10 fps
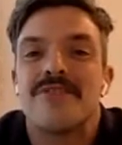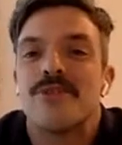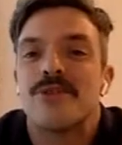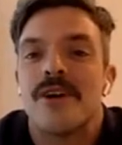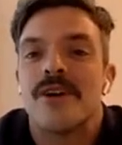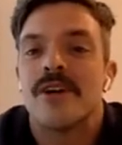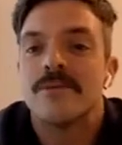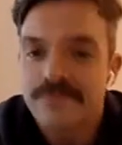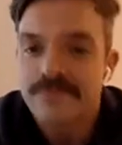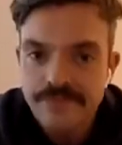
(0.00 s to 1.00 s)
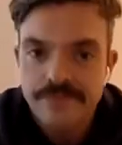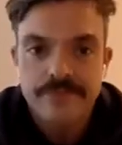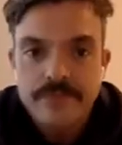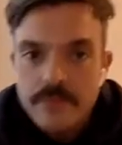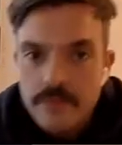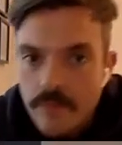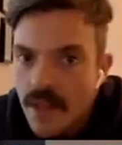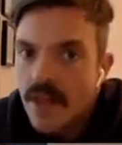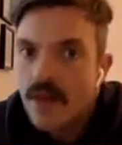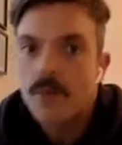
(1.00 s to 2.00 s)
floor rather.
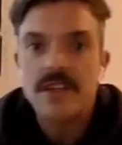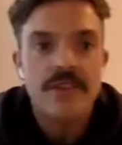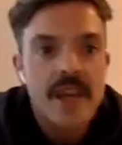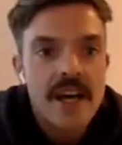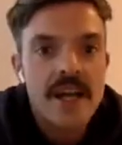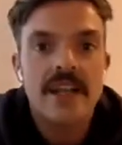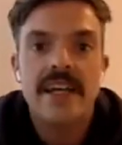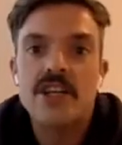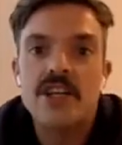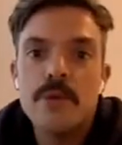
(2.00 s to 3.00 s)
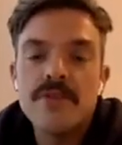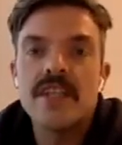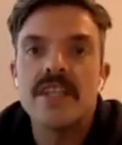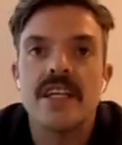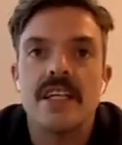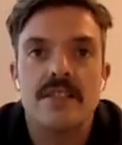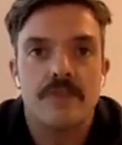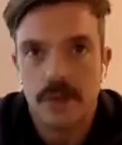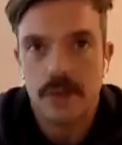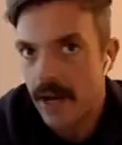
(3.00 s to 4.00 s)
And when you're there, again, you're moving the knees
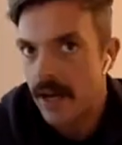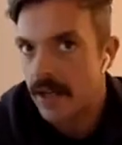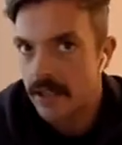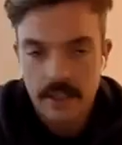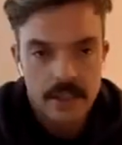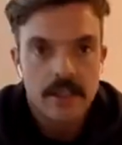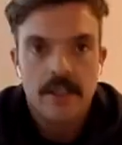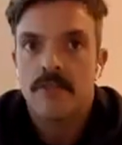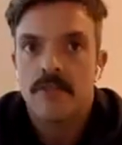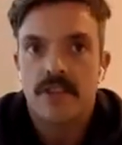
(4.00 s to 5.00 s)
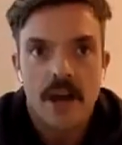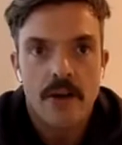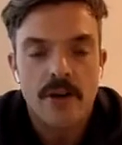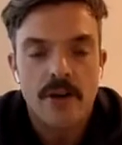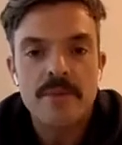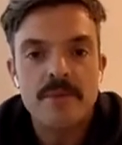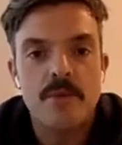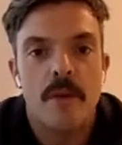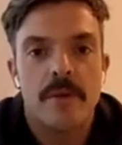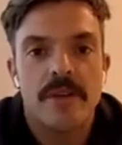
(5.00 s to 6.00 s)
forward and back, and feel how your hips
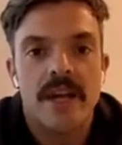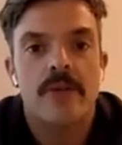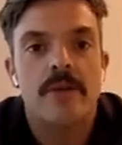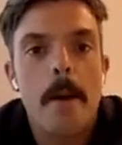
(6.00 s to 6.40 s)
move up and down.